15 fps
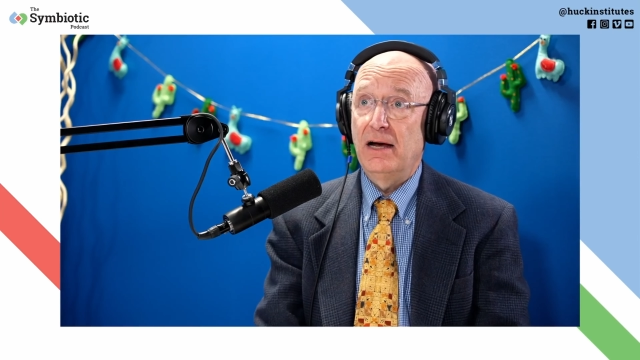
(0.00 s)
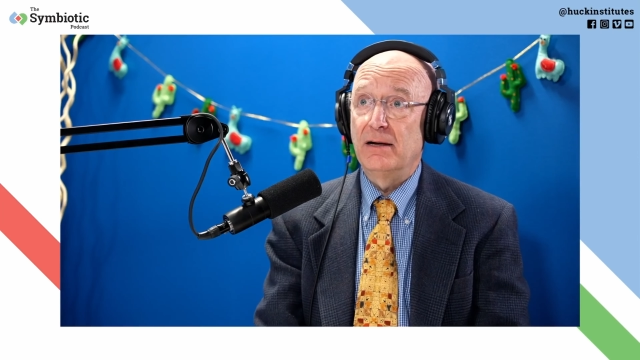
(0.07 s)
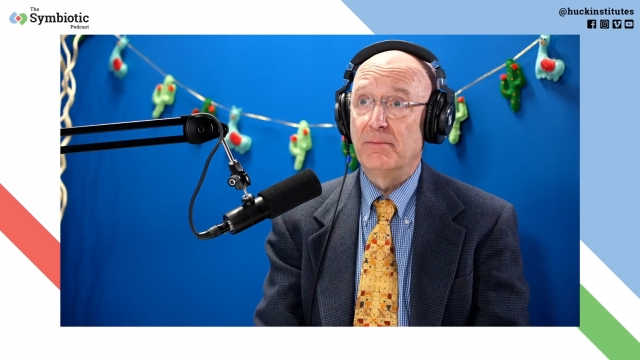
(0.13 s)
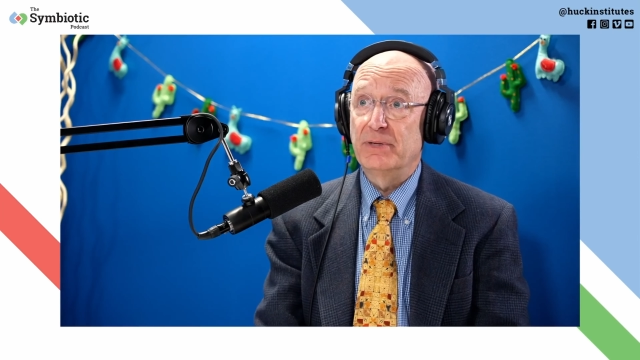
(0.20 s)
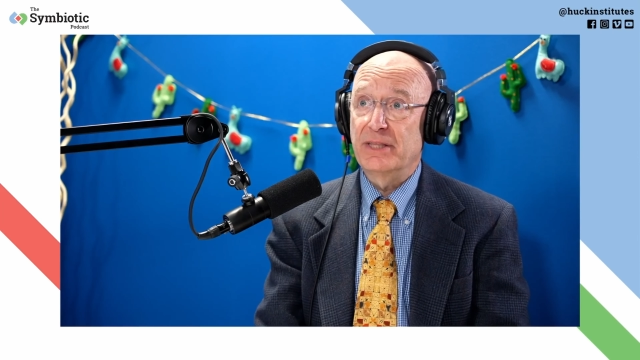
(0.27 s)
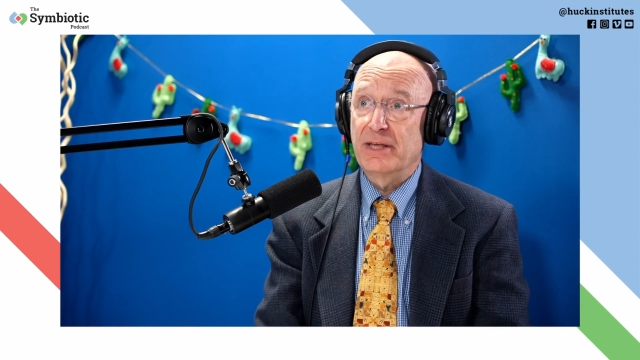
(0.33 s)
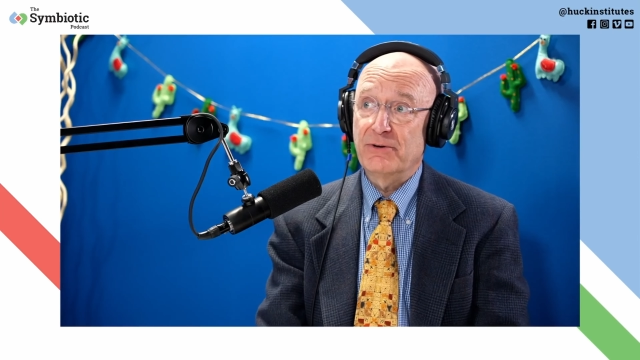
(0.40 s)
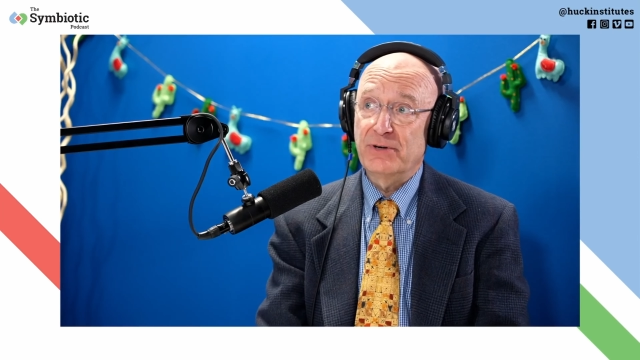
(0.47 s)
uh,
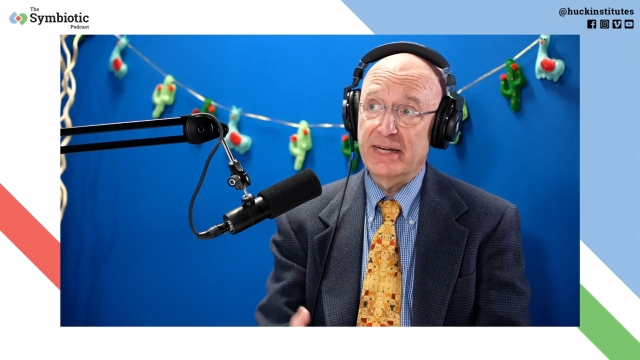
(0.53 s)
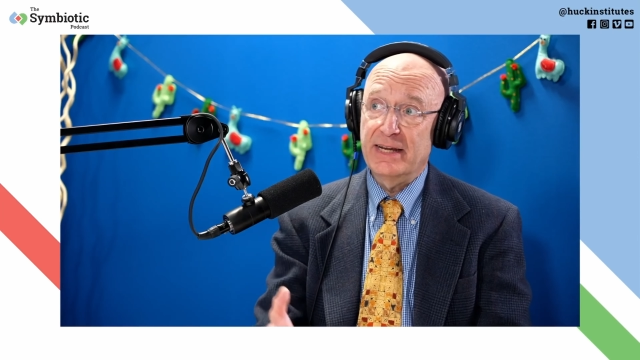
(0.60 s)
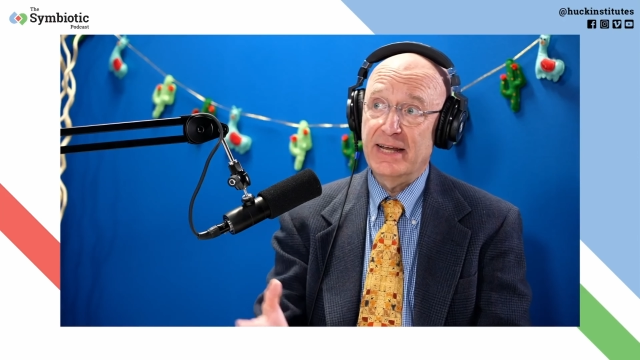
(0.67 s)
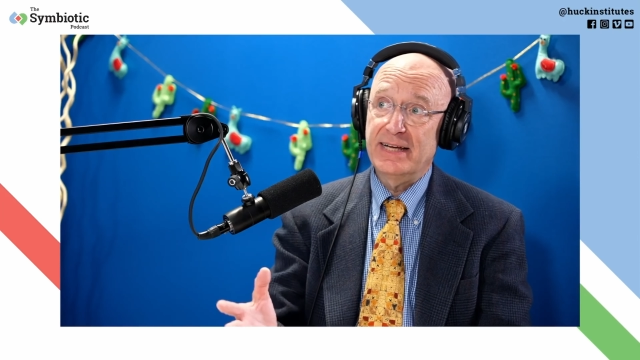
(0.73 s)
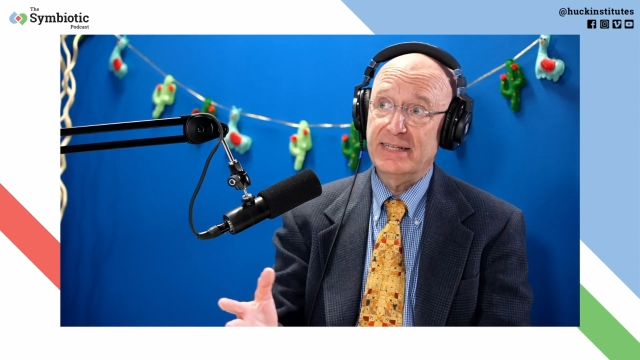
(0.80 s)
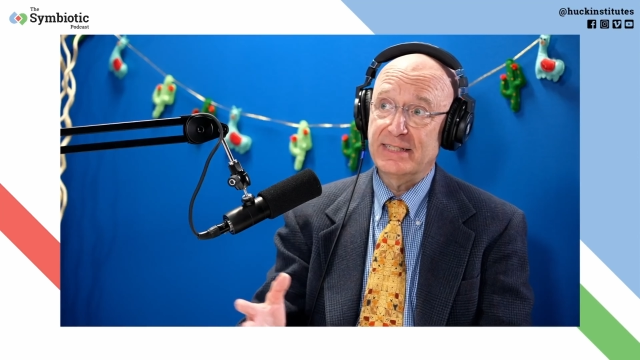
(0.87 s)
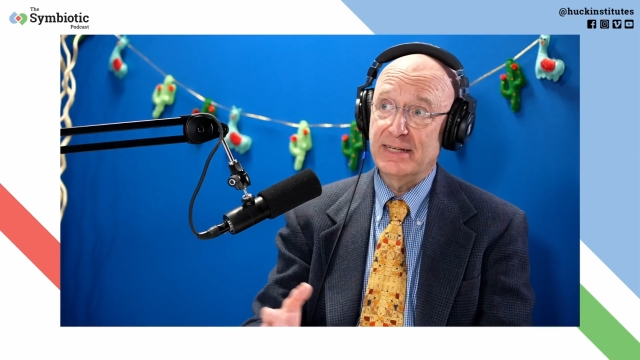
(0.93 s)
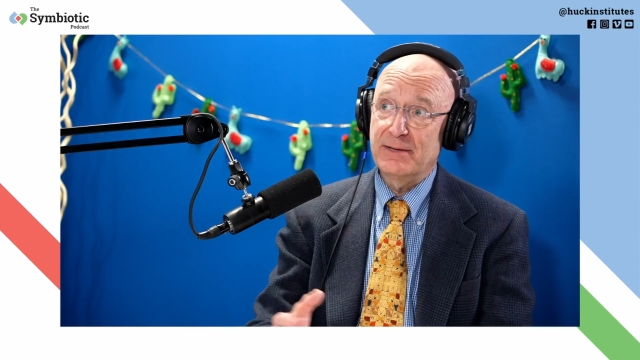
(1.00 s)
but they only
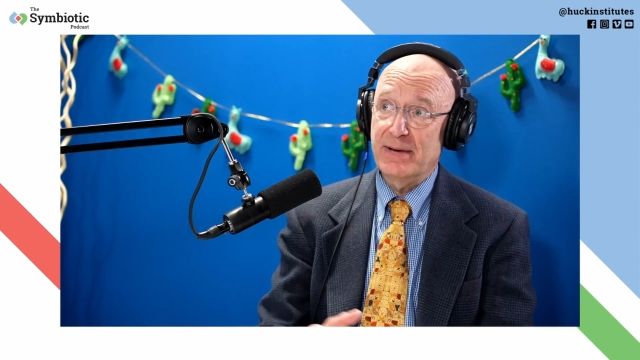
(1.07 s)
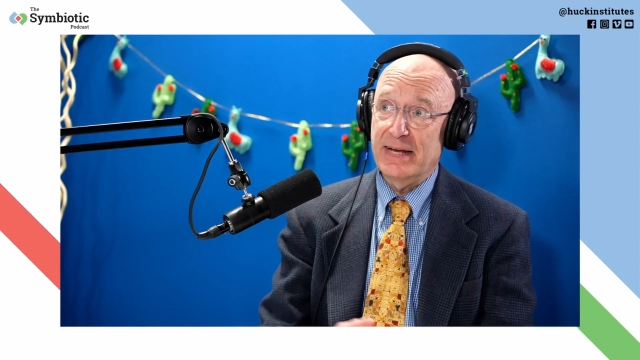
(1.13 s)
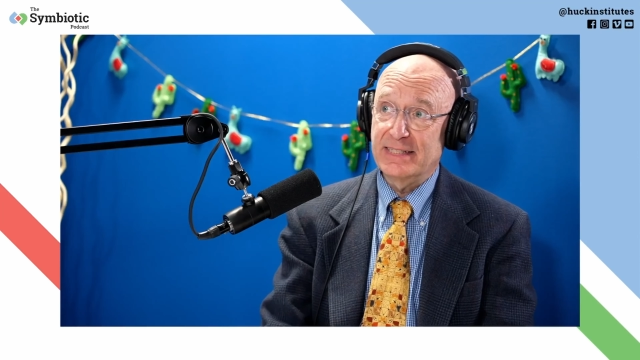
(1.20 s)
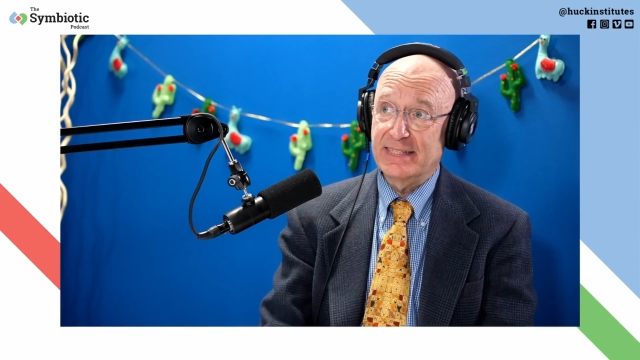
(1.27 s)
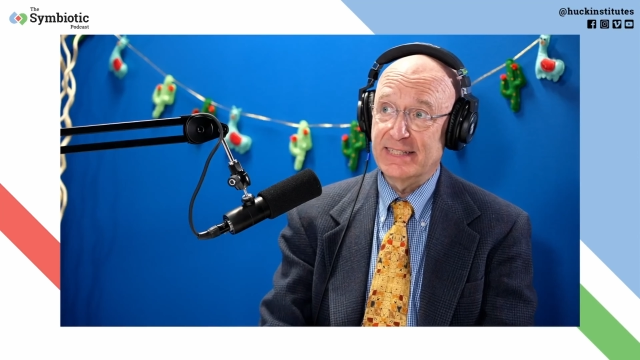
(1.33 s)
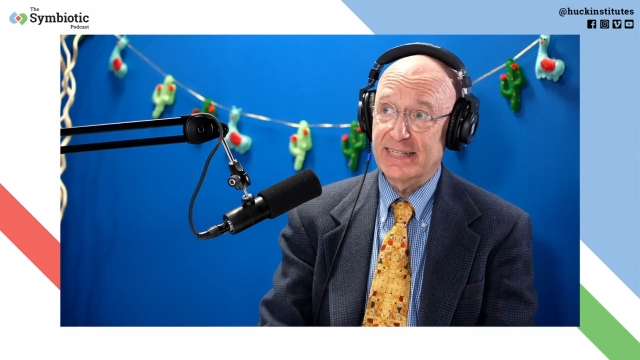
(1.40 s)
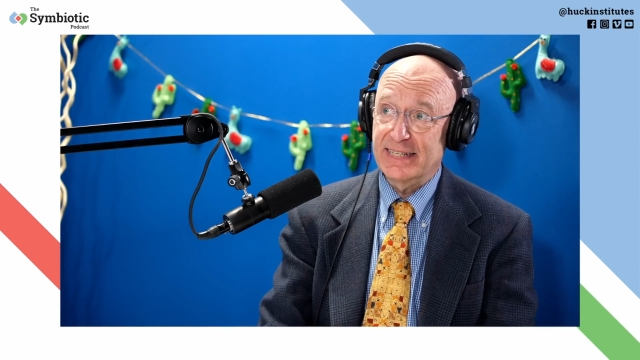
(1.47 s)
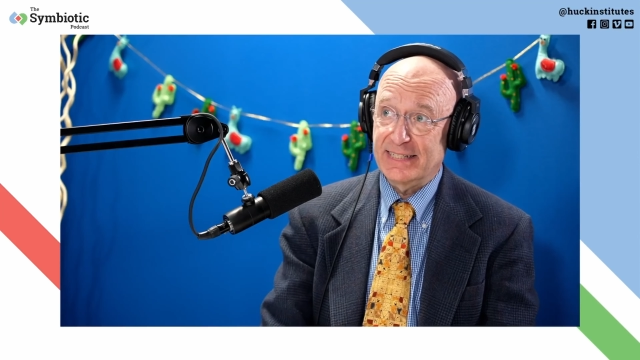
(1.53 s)
last
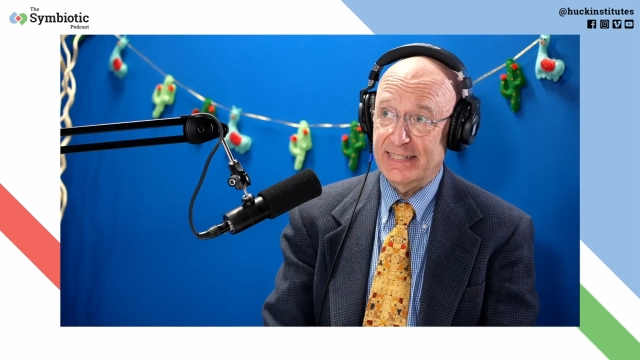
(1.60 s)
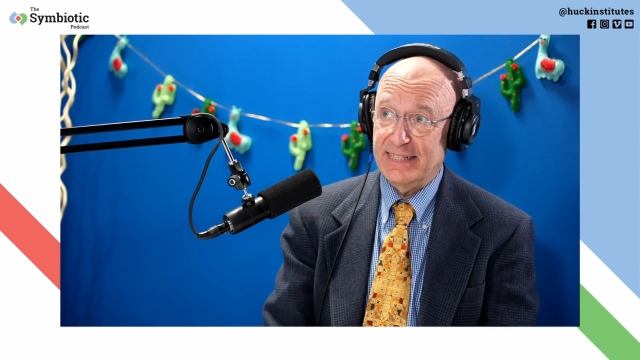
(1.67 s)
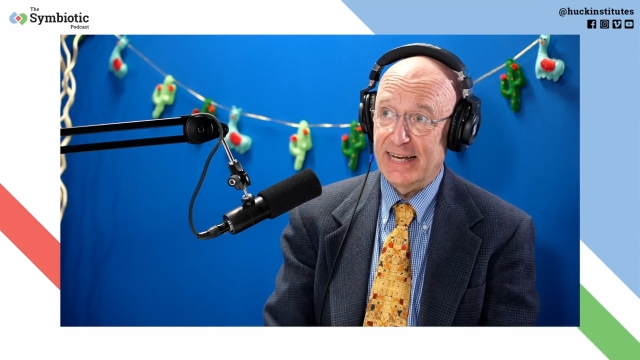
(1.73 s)
about six